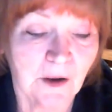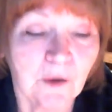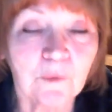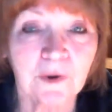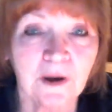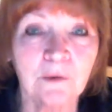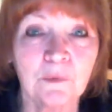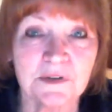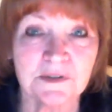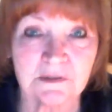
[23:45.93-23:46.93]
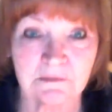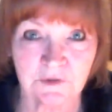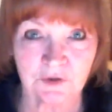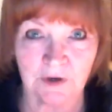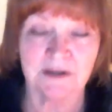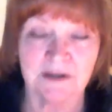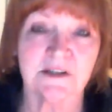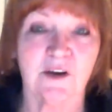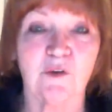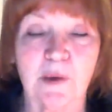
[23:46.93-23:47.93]
When I was trying to
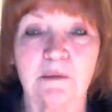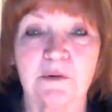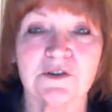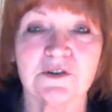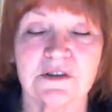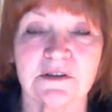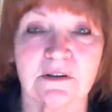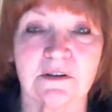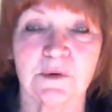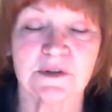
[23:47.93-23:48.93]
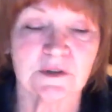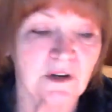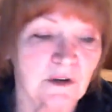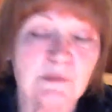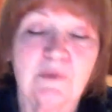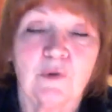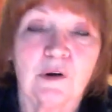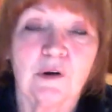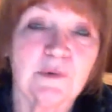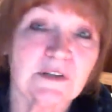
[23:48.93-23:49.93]
self-publish the Steel Wizard, it was
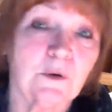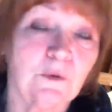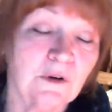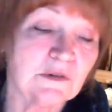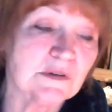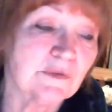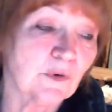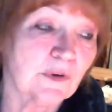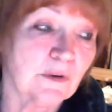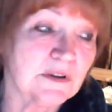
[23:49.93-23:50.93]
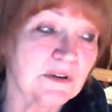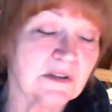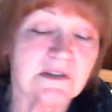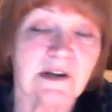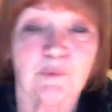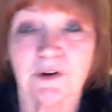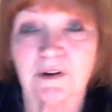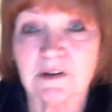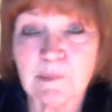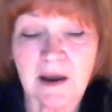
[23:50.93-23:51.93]
before it was cool. It was before there was things like print
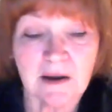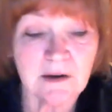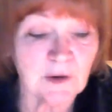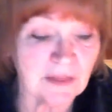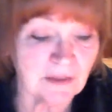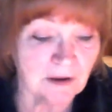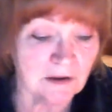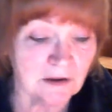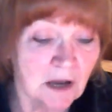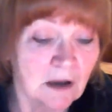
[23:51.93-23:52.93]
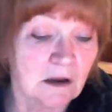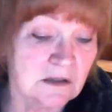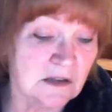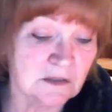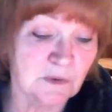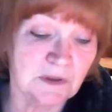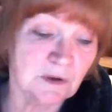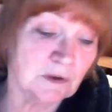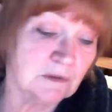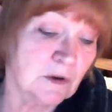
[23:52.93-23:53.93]
on demand or anything else, because that's what
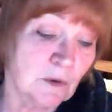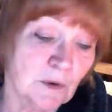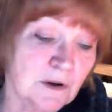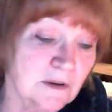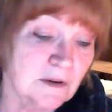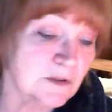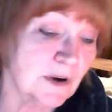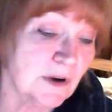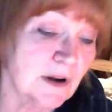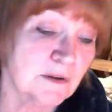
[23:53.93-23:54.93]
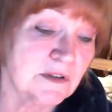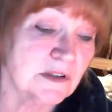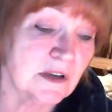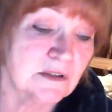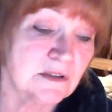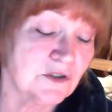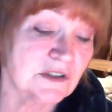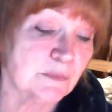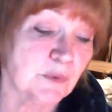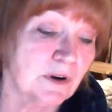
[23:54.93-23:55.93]
the Oracle is right now. It's
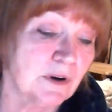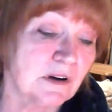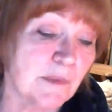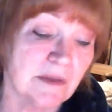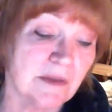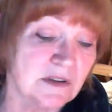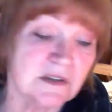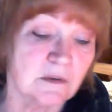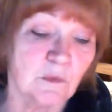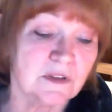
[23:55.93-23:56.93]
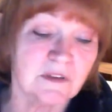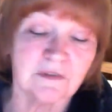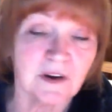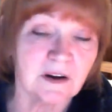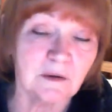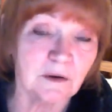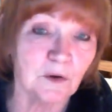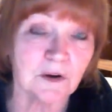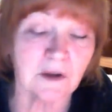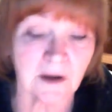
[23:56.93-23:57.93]
just a print on demand. This isn't what the final will
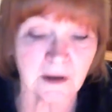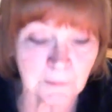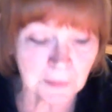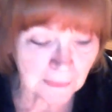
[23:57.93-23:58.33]
look like.